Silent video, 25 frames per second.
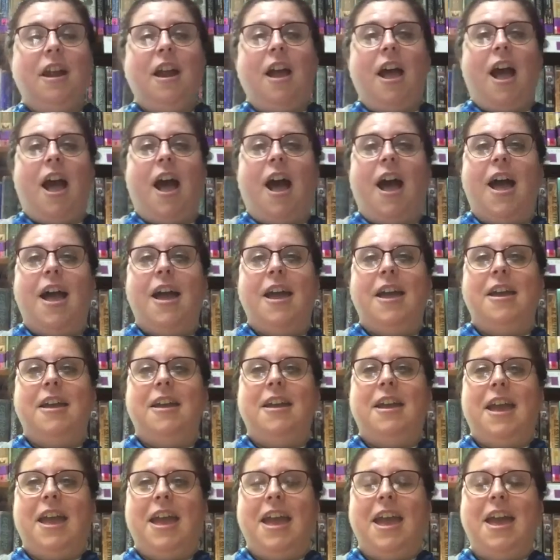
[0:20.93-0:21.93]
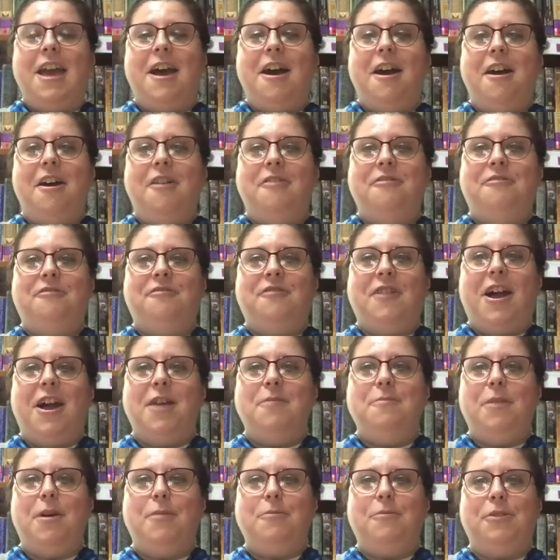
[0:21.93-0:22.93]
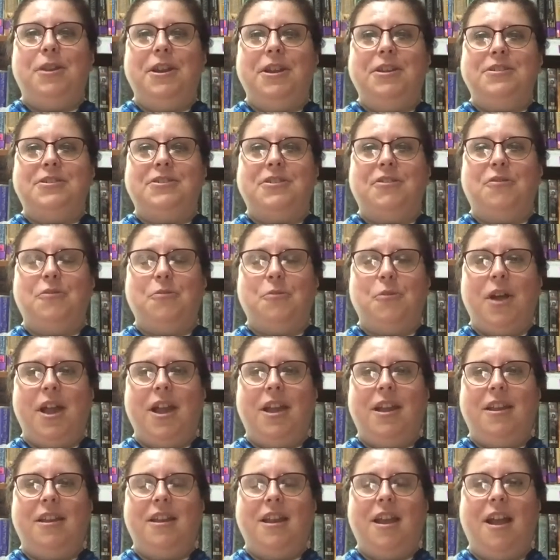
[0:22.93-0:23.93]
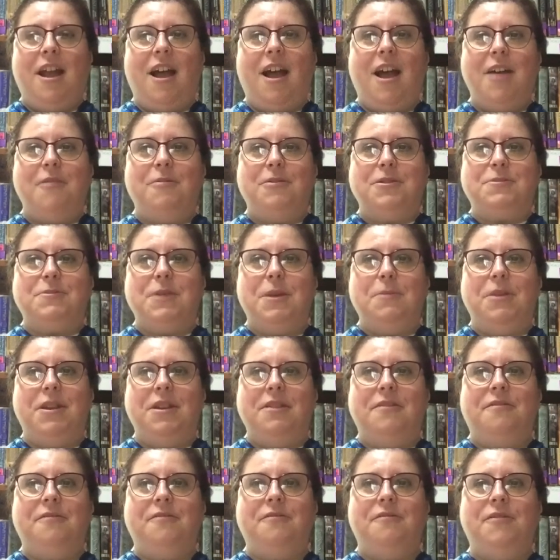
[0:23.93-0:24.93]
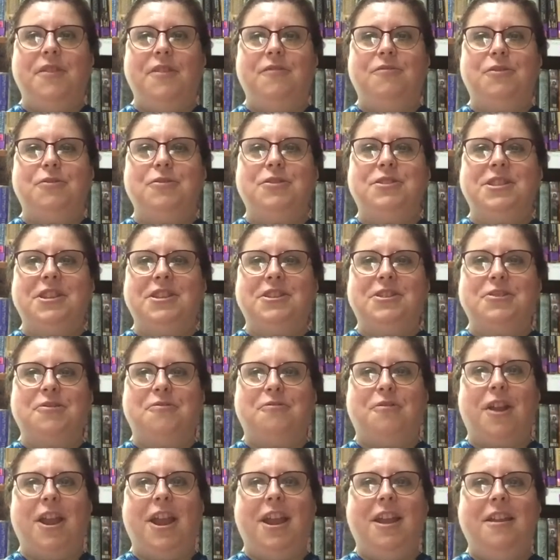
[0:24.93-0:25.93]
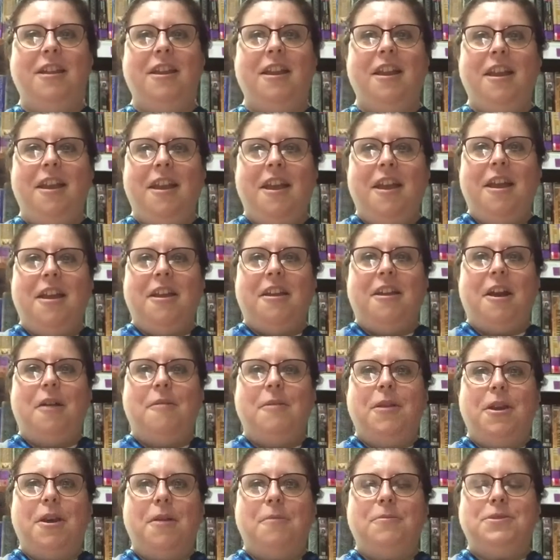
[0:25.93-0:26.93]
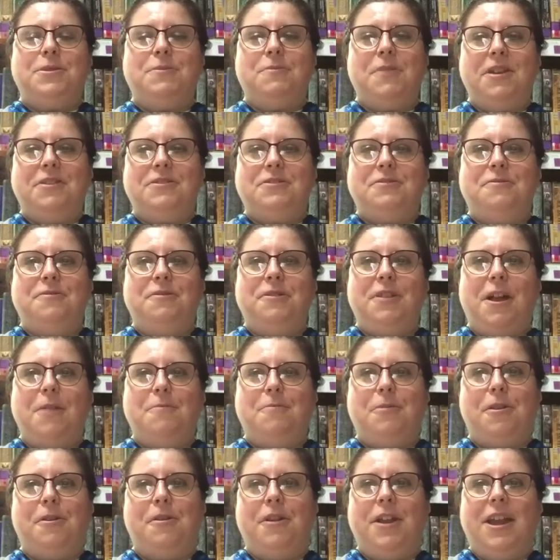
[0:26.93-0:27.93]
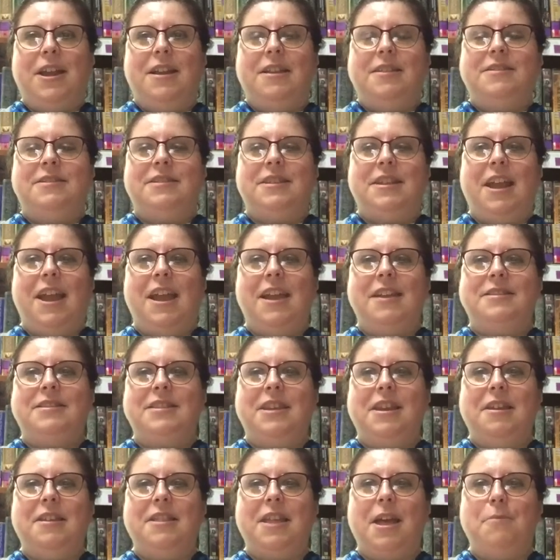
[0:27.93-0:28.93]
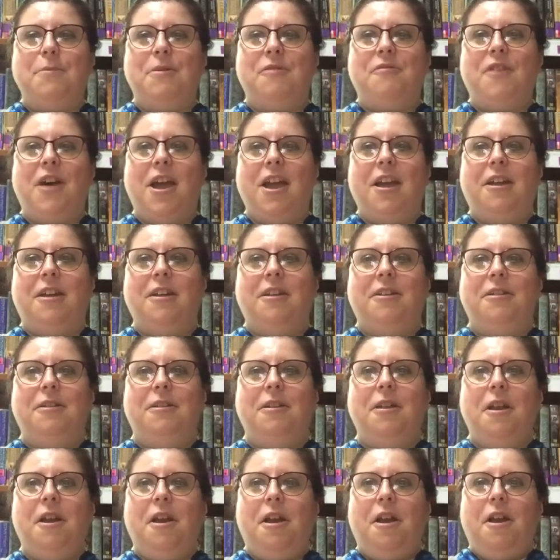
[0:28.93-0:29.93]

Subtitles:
I have fond memories of when I was maybe in 5th or 6th grade coming up to my school librarians and asking them if I can